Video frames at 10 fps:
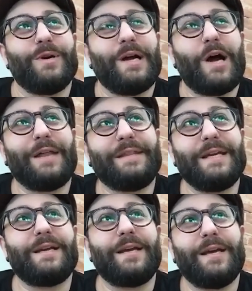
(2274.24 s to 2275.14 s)
I
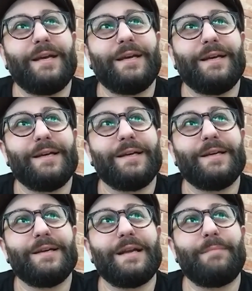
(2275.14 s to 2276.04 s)
think
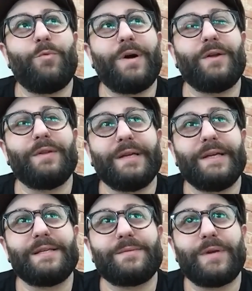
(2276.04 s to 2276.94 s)
number 1 on the
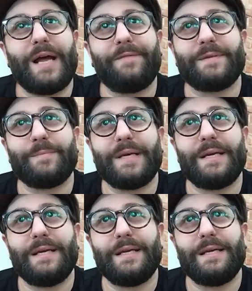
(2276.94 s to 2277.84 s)
list would have to
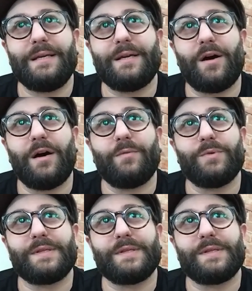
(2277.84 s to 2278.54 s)
be, I would